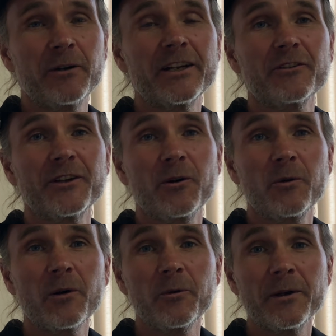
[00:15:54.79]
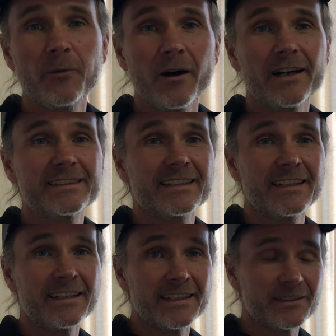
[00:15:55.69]
We don't know what we want to
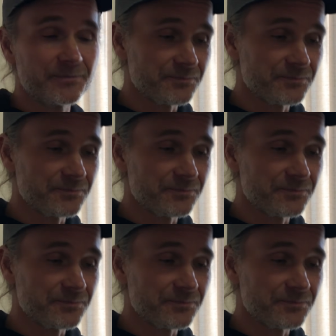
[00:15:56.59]
eat.